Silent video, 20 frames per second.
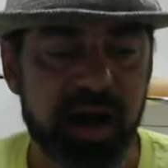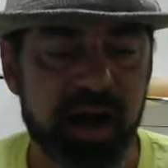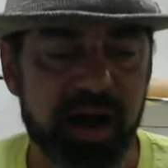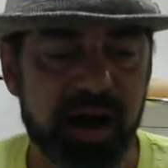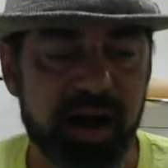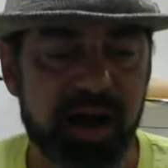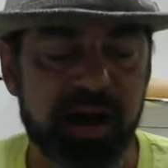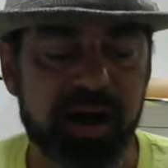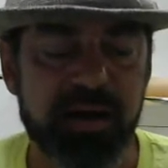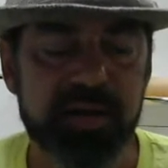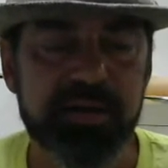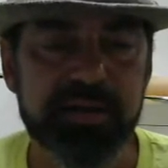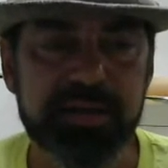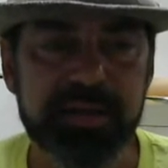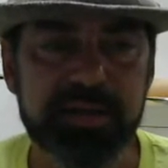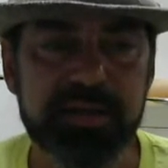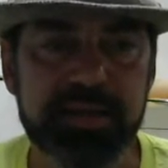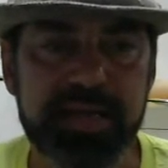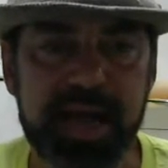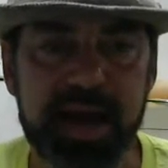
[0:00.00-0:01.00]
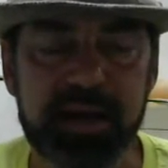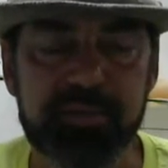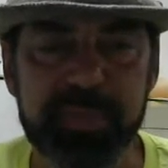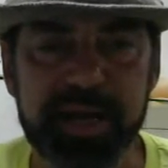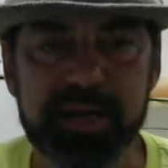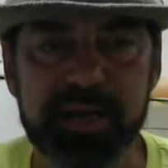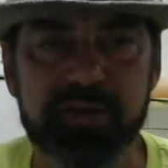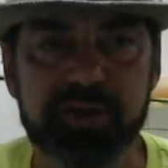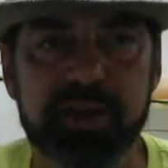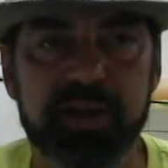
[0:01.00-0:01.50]
You got to
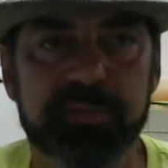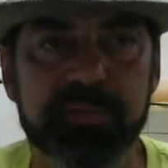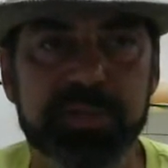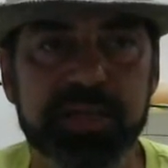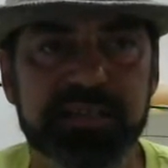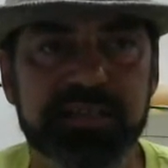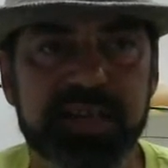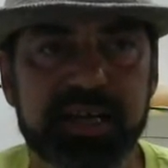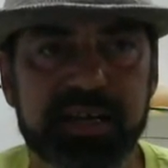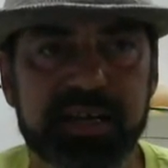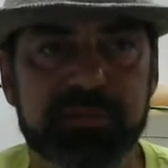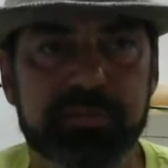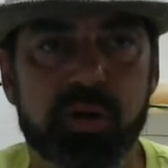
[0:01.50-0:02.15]
make your company stand